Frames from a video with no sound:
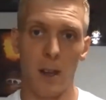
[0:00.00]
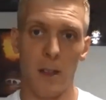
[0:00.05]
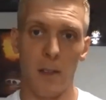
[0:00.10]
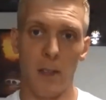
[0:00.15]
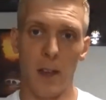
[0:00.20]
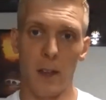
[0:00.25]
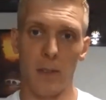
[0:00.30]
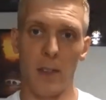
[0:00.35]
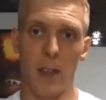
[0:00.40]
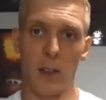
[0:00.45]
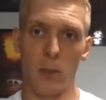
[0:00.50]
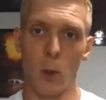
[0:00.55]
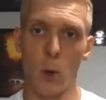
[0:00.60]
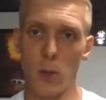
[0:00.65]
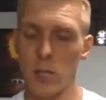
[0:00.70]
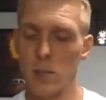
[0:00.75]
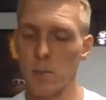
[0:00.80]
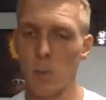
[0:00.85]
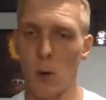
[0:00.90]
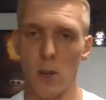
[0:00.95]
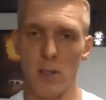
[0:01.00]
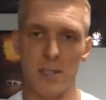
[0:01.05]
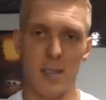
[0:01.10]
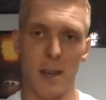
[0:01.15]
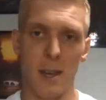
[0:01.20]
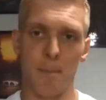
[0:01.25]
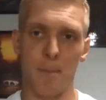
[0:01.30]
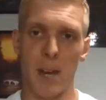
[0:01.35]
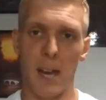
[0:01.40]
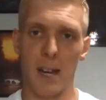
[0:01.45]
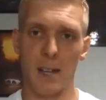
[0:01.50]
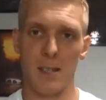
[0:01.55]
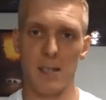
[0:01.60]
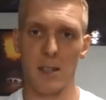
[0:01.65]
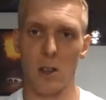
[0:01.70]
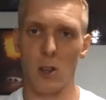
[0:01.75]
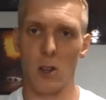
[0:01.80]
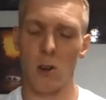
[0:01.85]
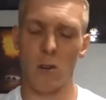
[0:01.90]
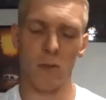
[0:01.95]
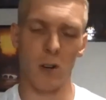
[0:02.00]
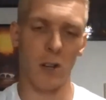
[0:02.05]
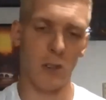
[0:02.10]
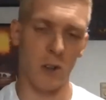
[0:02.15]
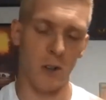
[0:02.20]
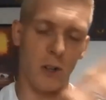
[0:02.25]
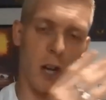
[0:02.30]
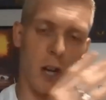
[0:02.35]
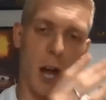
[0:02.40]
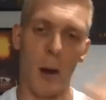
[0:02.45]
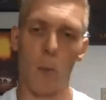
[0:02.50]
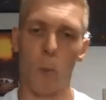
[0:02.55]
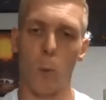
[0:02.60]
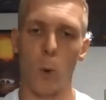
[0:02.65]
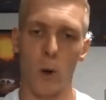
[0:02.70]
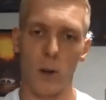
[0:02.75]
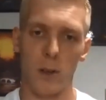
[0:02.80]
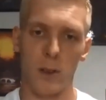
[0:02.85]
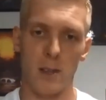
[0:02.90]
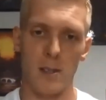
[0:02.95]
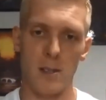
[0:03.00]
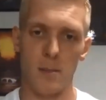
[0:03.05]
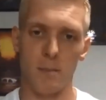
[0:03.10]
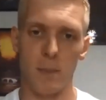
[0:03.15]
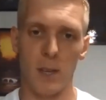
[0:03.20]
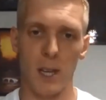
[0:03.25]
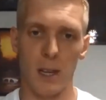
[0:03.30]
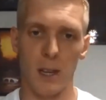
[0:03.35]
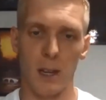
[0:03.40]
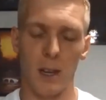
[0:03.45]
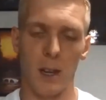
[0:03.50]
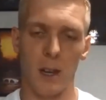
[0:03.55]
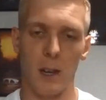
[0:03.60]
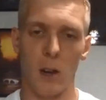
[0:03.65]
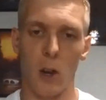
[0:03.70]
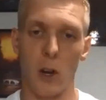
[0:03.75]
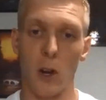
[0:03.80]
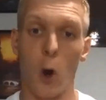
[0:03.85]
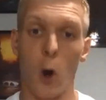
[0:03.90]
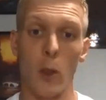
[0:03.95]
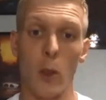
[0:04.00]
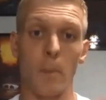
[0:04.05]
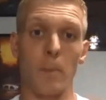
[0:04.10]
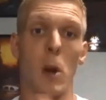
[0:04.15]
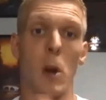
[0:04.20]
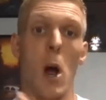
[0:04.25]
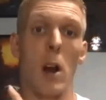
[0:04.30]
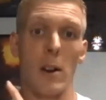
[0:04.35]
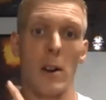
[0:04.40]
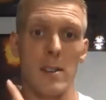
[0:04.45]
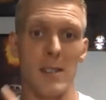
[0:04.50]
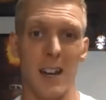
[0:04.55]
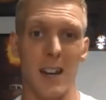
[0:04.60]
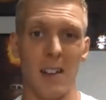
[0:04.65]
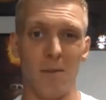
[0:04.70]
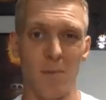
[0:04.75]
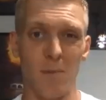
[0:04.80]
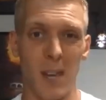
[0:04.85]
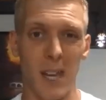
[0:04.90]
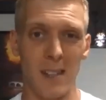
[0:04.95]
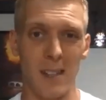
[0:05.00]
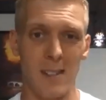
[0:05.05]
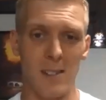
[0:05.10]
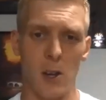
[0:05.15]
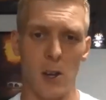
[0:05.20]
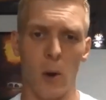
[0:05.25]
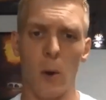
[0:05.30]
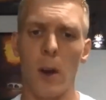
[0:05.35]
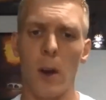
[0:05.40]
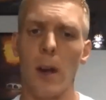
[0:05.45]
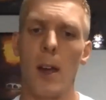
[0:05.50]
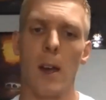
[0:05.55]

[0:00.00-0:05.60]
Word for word: that, that those small setbacks in the long run they're not worth it to me and, and all the progress that i've made so